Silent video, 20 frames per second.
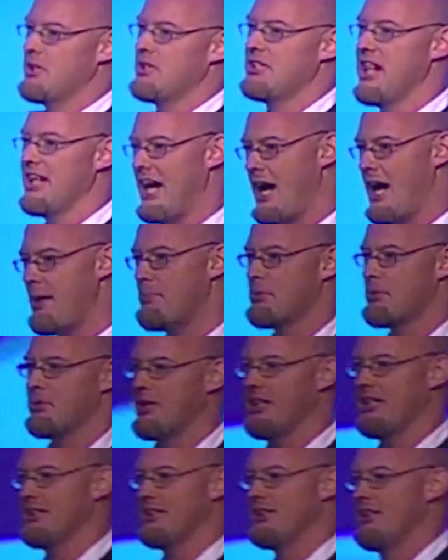operate.
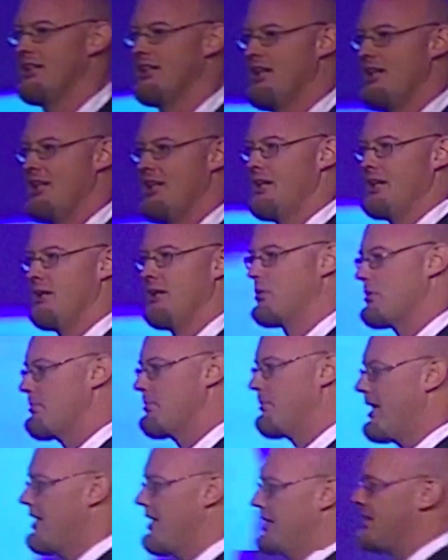We're a
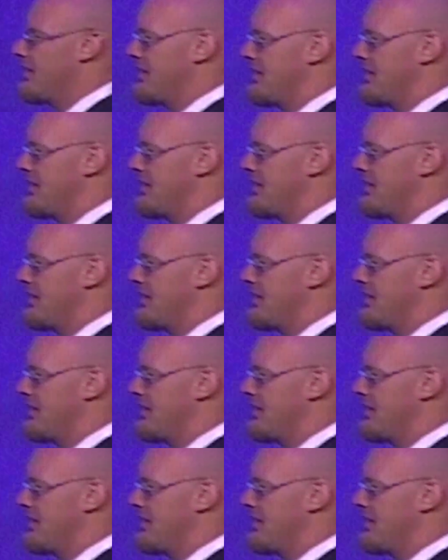biological